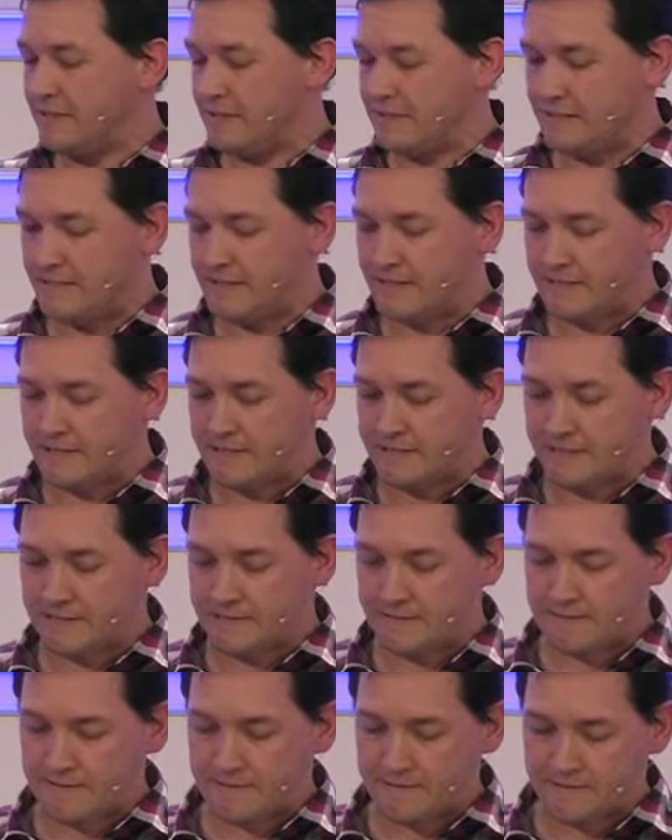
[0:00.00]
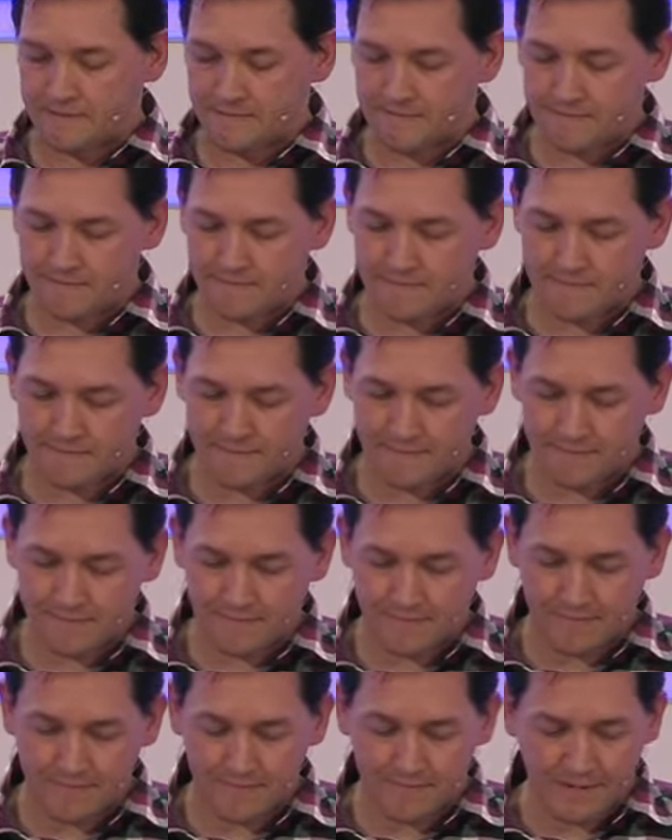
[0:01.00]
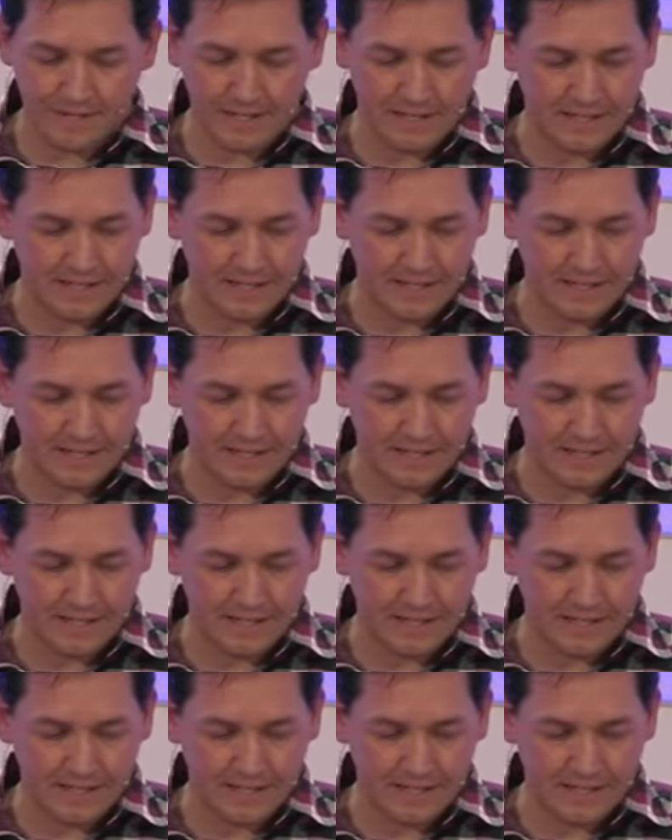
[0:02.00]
Nothing is said.